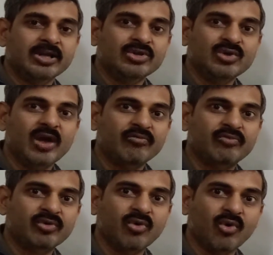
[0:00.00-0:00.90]
you have
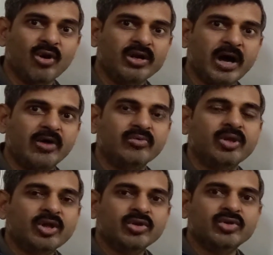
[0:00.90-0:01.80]
to hold down
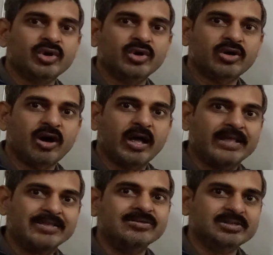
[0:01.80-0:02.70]
your
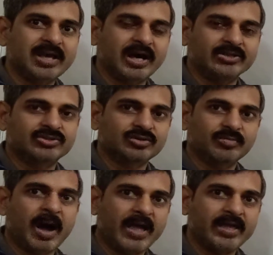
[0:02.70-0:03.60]
enthusiasm to
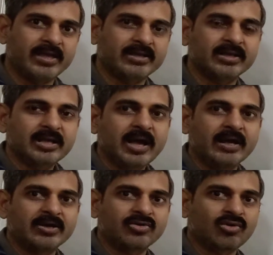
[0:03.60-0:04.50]
buy it
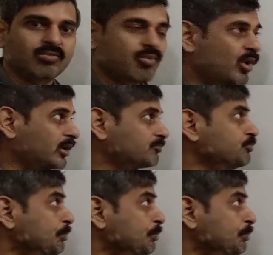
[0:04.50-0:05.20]
at a wrong point.